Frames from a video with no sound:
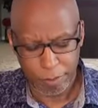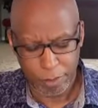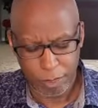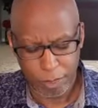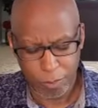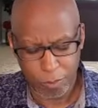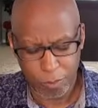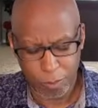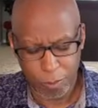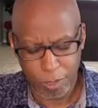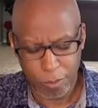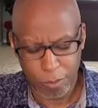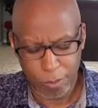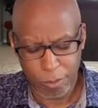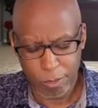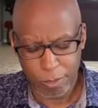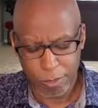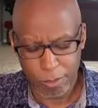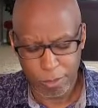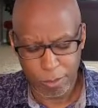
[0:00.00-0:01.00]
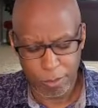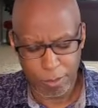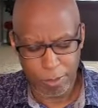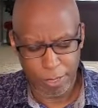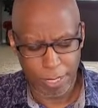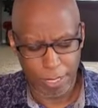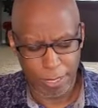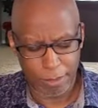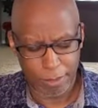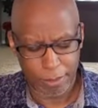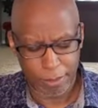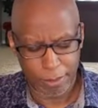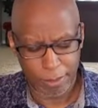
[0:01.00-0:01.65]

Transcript: if we were to do that?